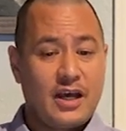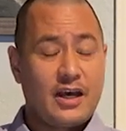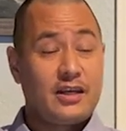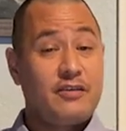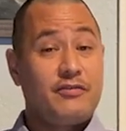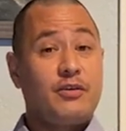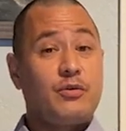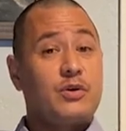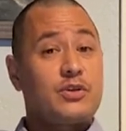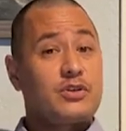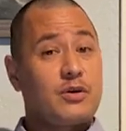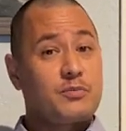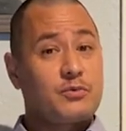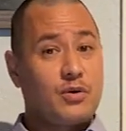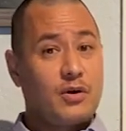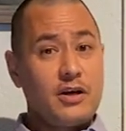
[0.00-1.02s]
And if it was
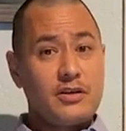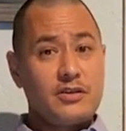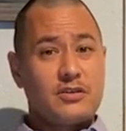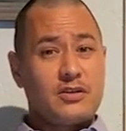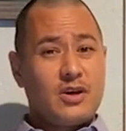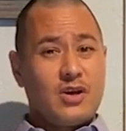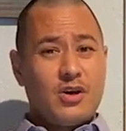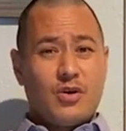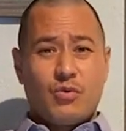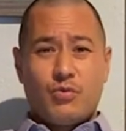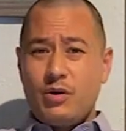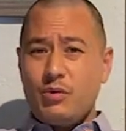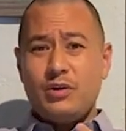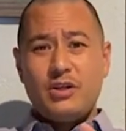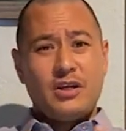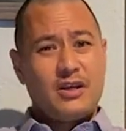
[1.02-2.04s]
up to us,
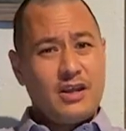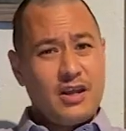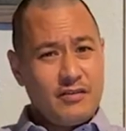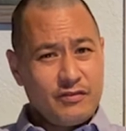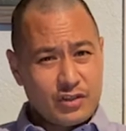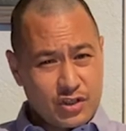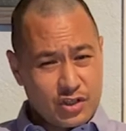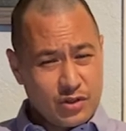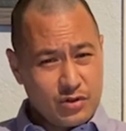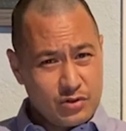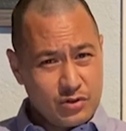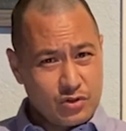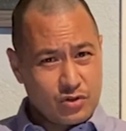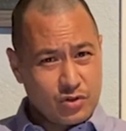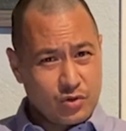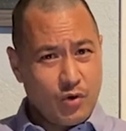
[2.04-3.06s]
we would have never
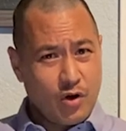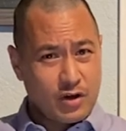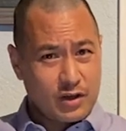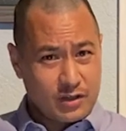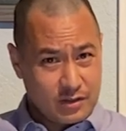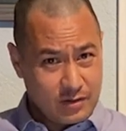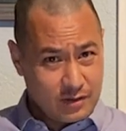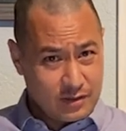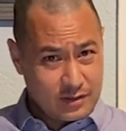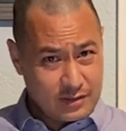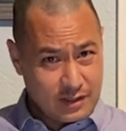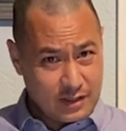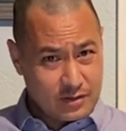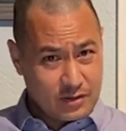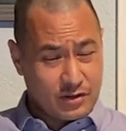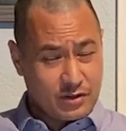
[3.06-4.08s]
chosen to walk into this
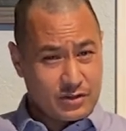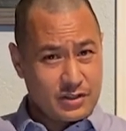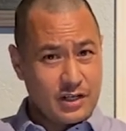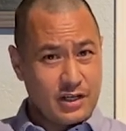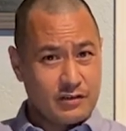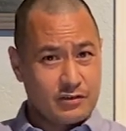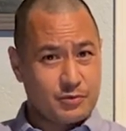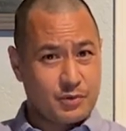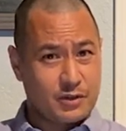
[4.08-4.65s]
desert ourselves.